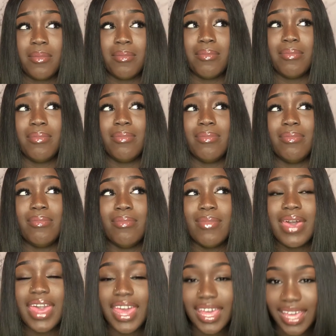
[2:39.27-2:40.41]

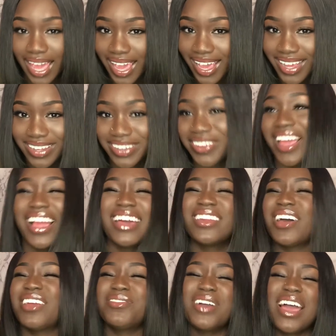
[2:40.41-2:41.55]
Mayang. Do you like? I
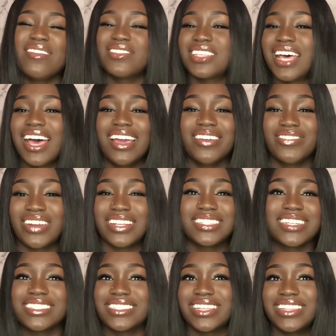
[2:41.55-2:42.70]
don't have time for to
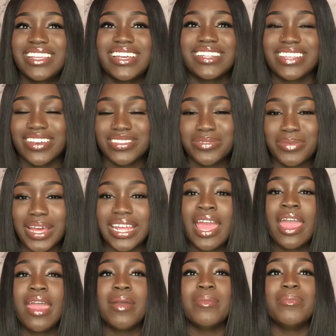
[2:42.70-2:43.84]
Just sit there and tell somebody
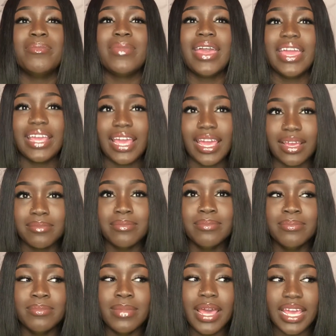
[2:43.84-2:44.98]
Mayang,
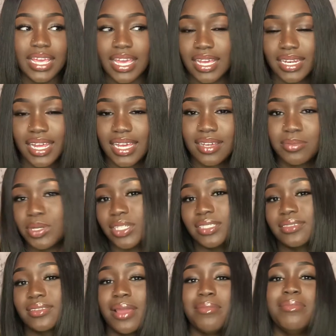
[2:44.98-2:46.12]
Mayang. Like, come on,
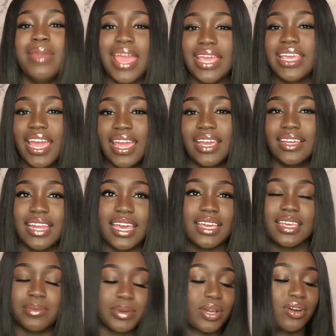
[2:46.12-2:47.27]
Mayang.
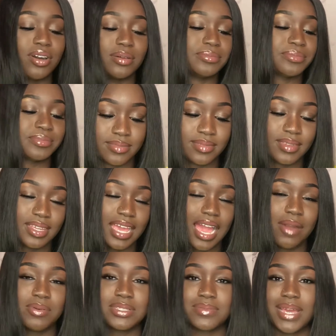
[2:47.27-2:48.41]
Like, keep it calm.
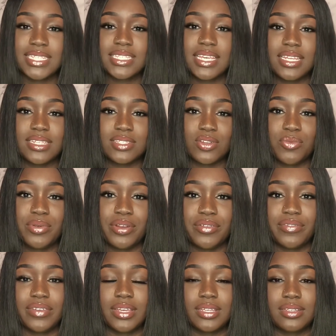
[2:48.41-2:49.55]
How was my skin so
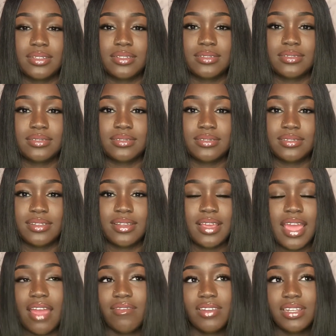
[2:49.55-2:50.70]
perfect?
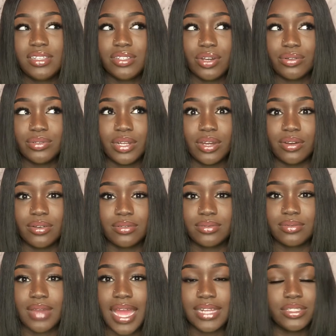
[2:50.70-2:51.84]
I really don't know.
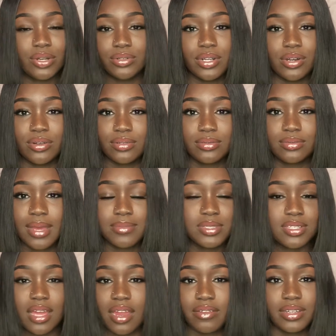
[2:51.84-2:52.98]
I don't know. I'm
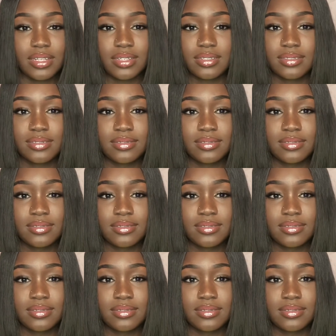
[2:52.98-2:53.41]
sorry.